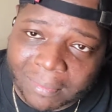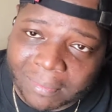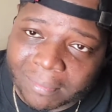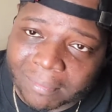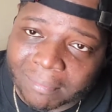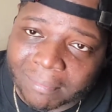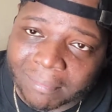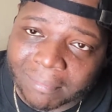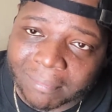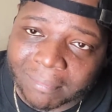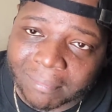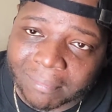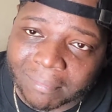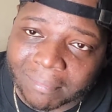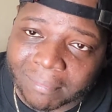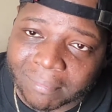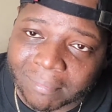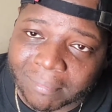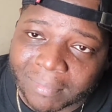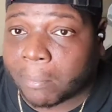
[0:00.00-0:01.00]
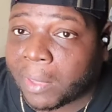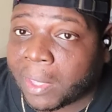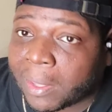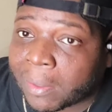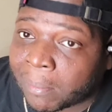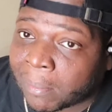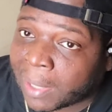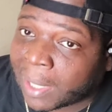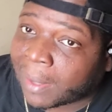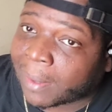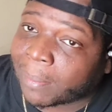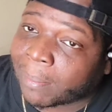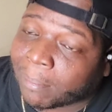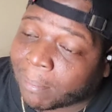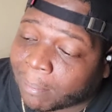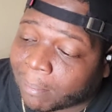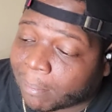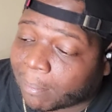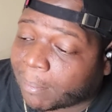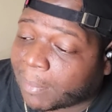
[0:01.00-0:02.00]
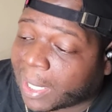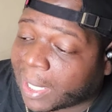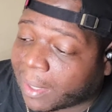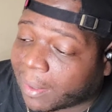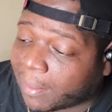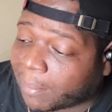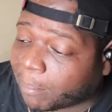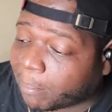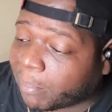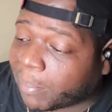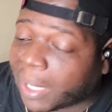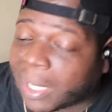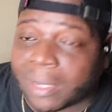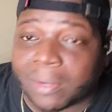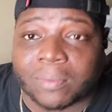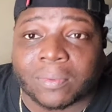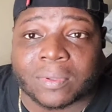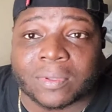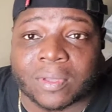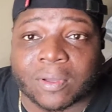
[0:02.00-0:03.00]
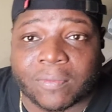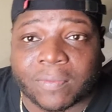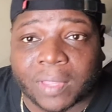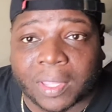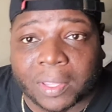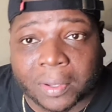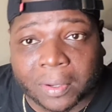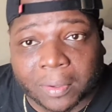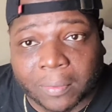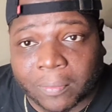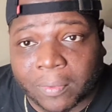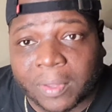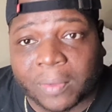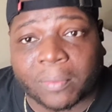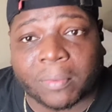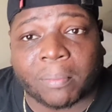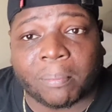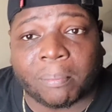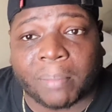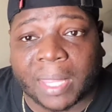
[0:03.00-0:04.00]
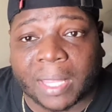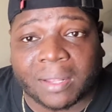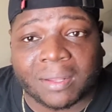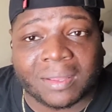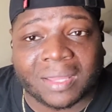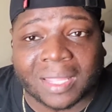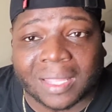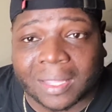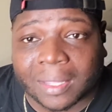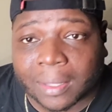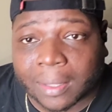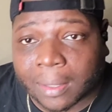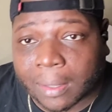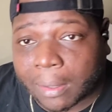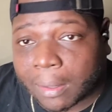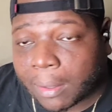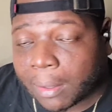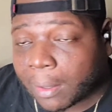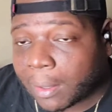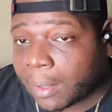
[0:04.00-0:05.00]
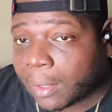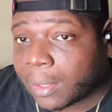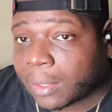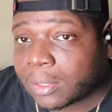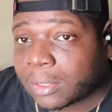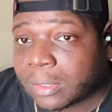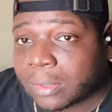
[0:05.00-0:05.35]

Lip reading: Me and my buddy was over here and we were building. So,